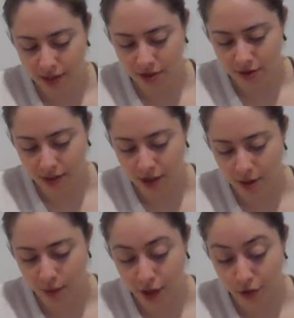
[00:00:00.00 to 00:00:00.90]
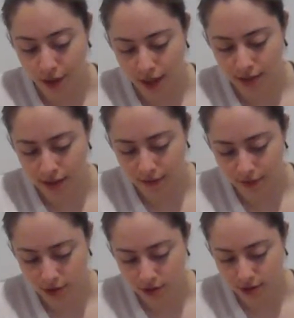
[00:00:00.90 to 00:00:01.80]
So, you know, I want to create stuff.
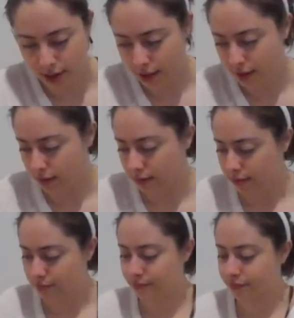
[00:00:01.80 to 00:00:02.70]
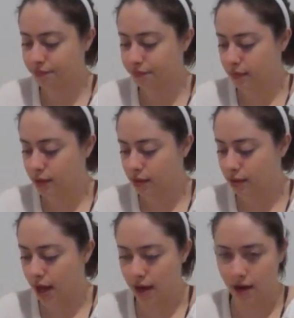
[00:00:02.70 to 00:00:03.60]
It's just like,
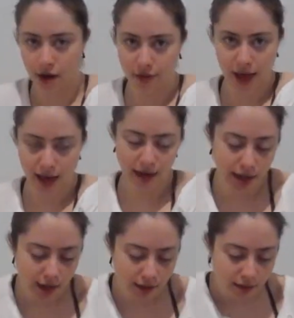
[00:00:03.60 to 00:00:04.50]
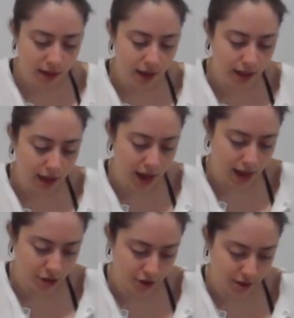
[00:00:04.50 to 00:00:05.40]
I don't know, the editing thing, like I
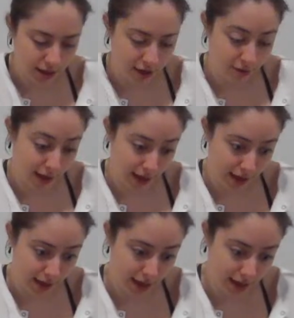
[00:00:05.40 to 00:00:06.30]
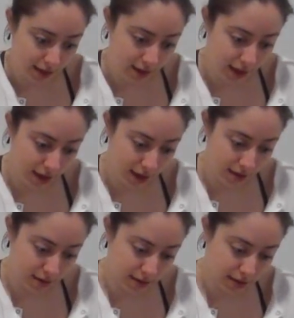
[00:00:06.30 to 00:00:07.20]
don't like editing.
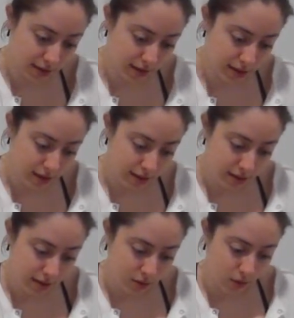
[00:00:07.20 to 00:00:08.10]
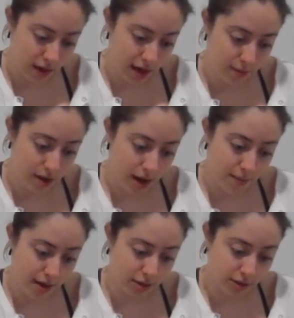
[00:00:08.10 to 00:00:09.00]
And when I'm not
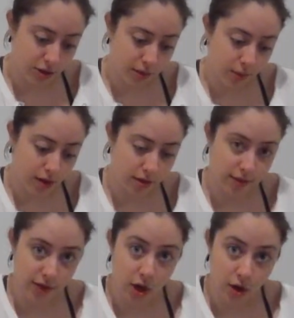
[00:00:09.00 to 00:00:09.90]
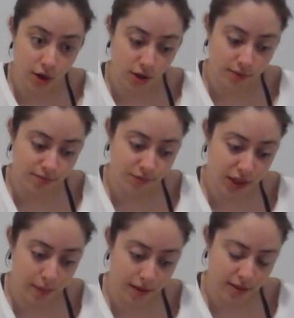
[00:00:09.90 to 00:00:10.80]
mentally doing well, it's even harder to
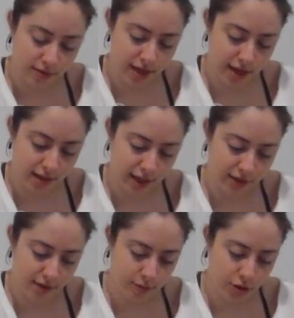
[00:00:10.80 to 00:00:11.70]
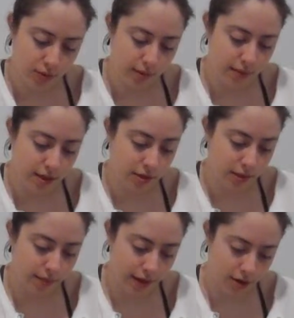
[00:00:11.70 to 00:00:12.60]
get myself to edit. Like if I'm doing mentally
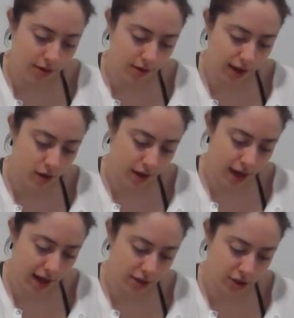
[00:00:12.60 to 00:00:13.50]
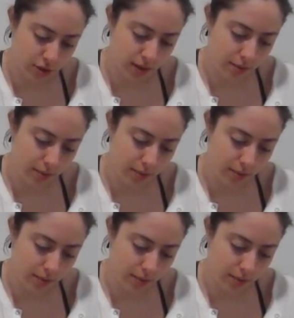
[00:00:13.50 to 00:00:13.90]
better, then like, okay, I can do it.